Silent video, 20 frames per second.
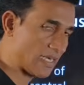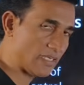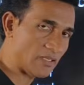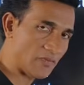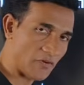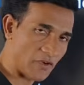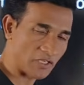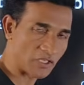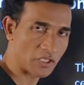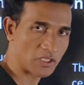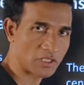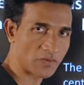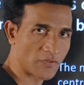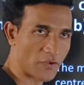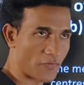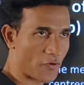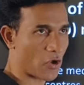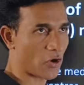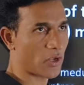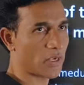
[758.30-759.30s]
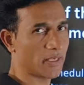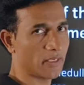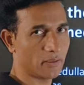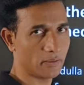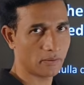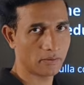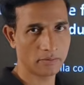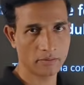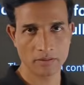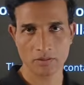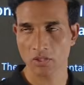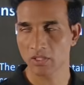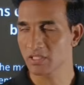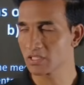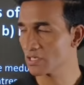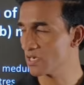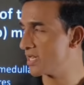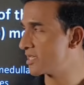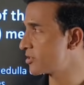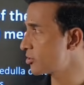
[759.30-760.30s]
write the functions of the following. So
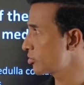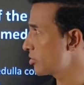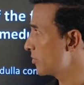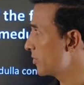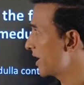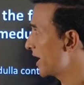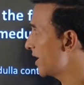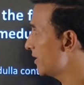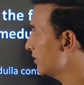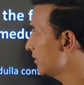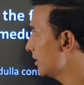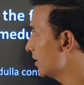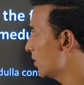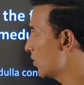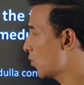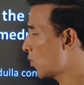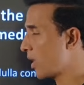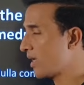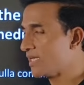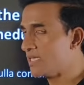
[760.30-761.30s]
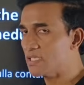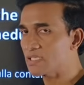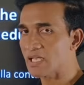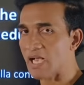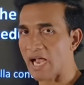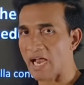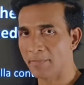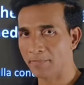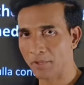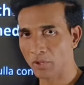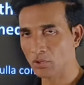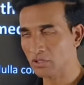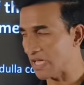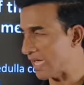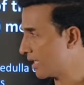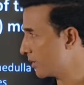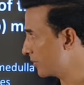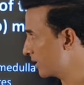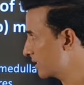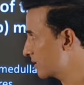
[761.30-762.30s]
it's related to the brain. One is
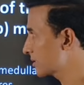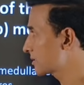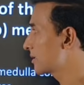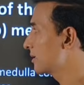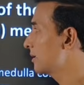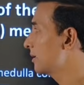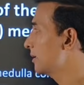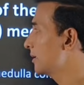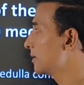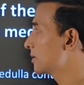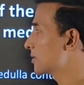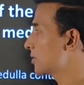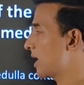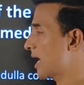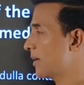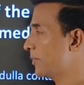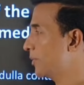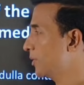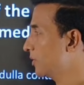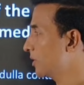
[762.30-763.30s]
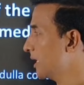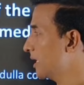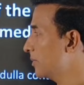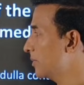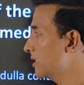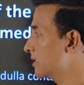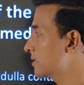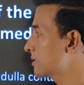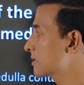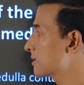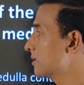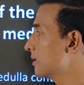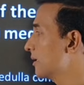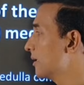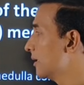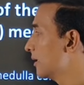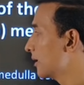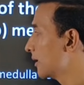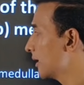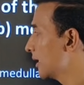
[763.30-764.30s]
hypothalamus. So hypothalamus
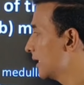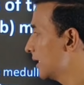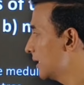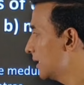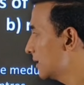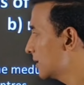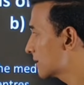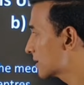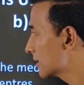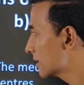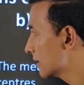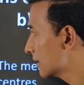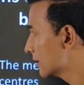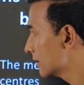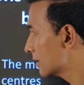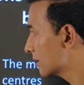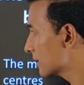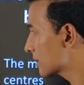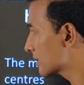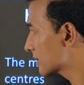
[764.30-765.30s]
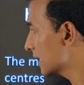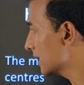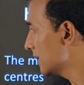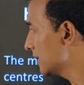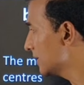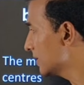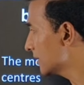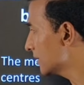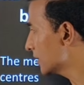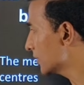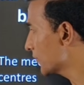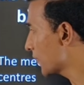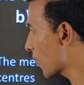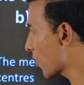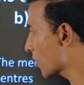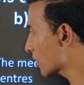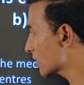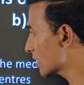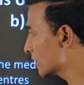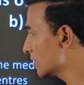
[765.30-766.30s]
is the center
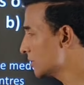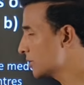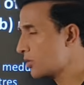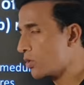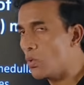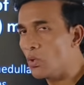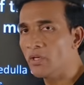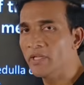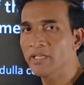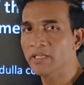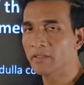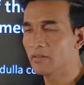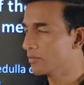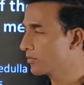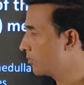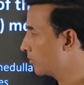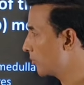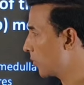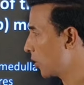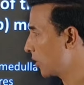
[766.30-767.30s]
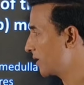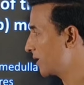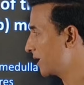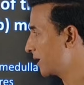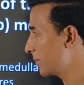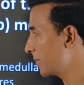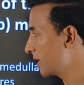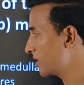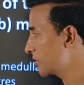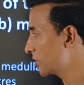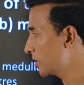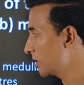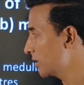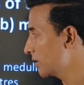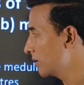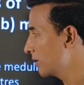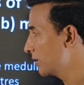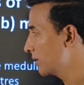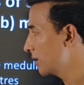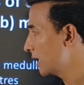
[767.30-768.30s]
for controlling body
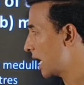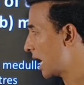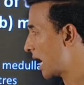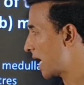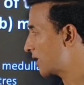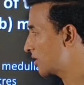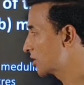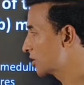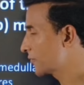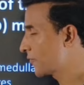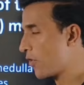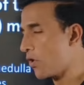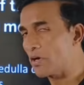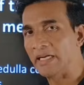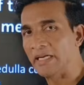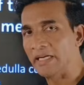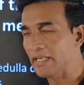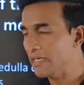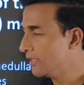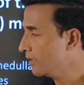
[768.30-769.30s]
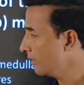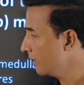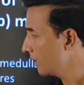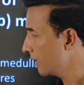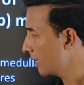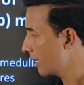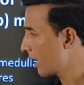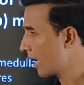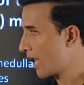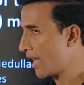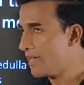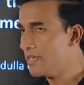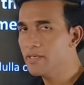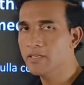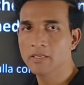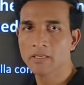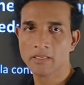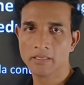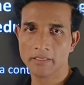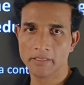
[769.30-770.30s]
temperature, urge for eating
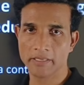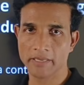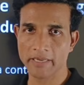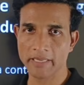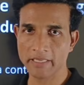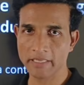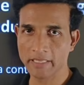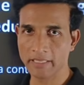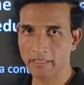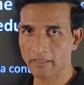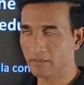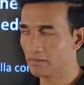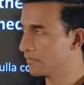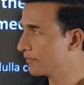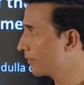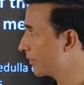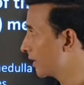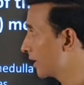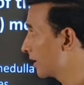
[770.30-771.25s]
and drinking.